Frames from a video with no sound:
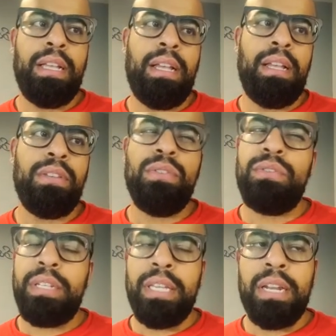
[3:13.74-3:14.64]

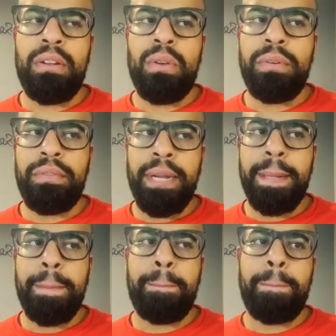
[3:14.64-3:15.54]
Usually get a lower
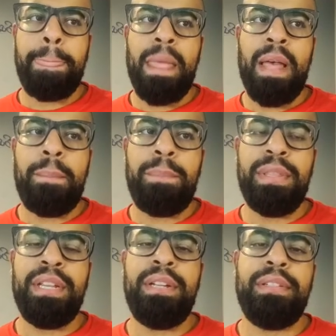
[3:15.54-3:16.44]
rate,
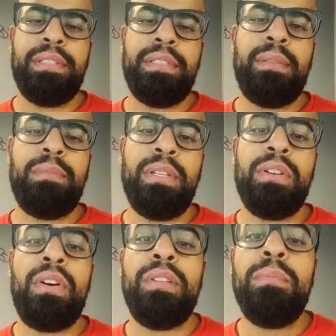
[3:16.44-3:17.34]
but there's something
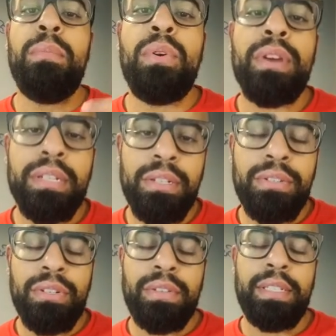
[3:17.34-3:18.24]
called mortgage
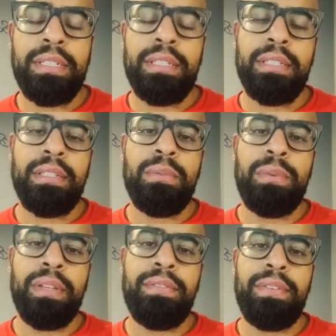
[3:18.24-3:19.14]
insurance
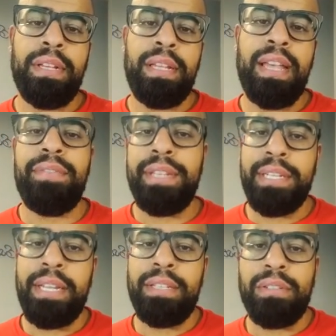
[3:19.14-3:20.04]
with
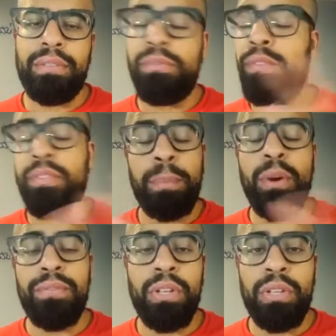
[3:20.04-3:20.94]
FHA. So for
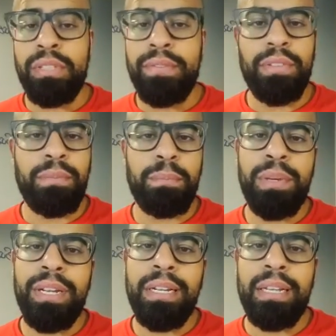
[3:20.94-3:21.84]
both loans, if you're
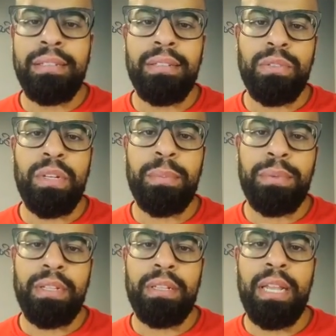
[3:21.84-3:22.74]
putting less than
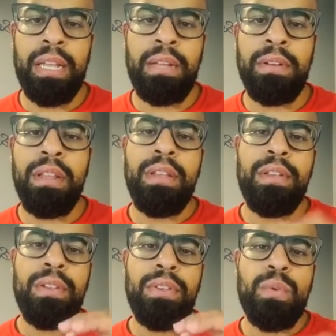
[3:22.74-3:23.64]
20% down,
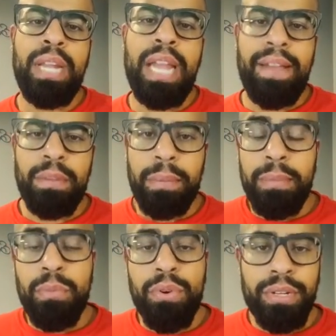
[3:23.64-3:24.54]
you would have to pay
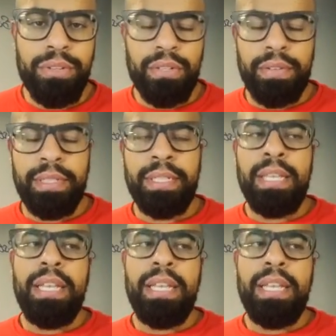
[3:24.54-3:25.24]
mortgage insurance.